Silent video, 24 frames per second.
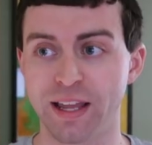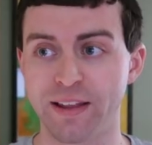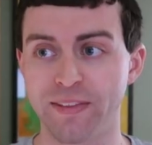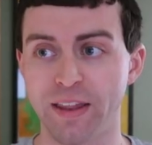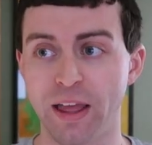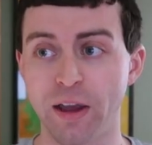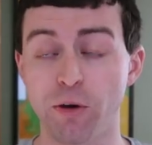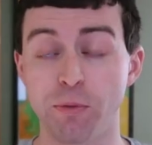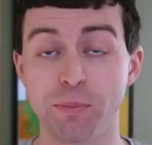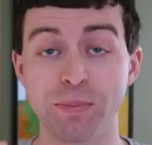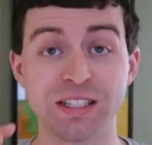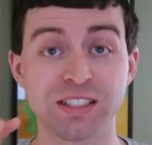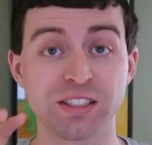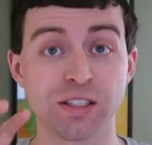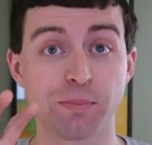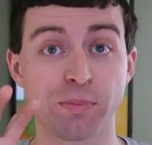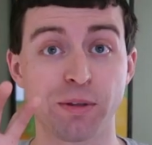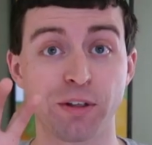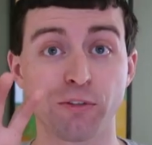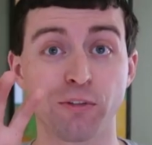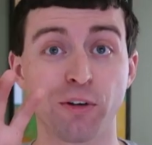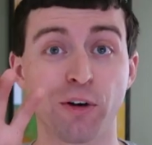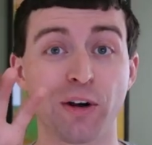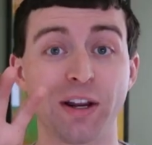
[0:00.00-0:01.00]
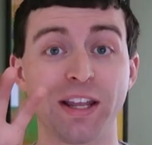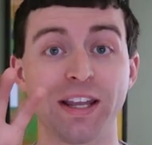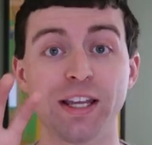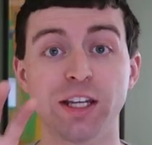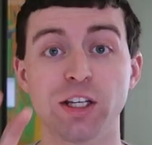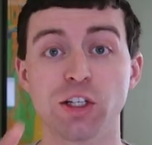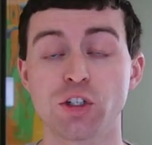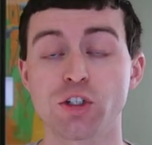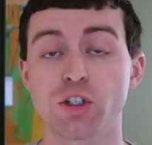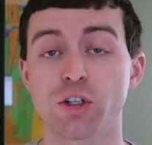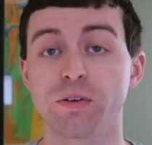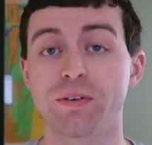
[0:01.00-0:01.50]
and that would be something very
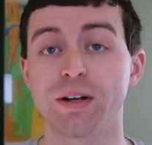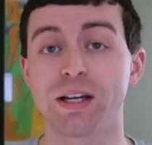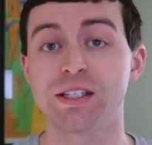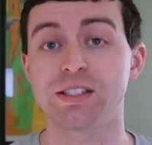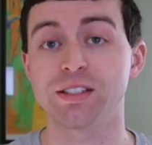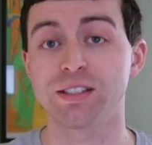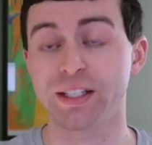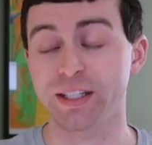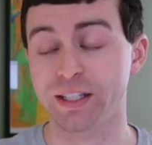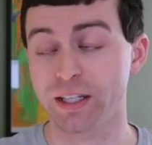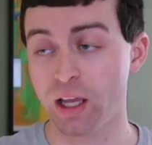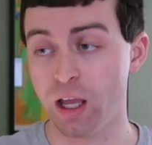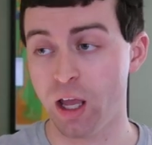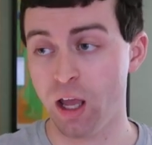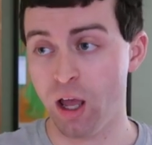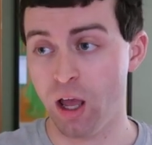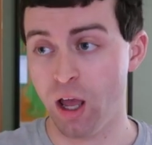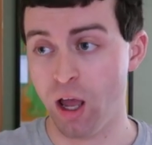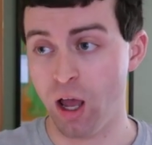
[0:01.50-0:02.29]
interesting,